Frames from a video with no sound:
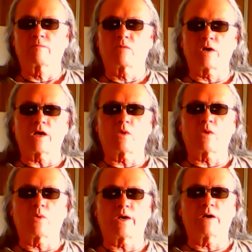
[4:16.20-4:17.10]
We're not
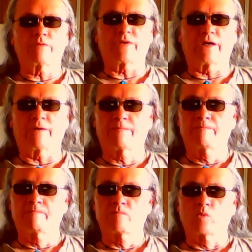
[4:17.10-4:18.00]
aware of it.
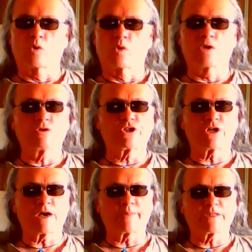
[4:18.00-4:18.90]
What do
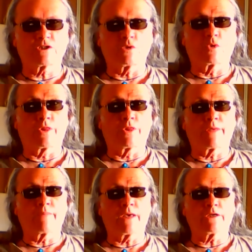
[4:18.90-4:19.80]
shamans do? Well, they
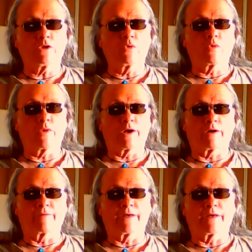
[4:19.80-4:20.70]
make you
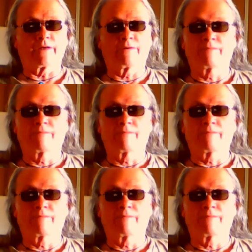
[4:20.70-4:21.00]
aware of it.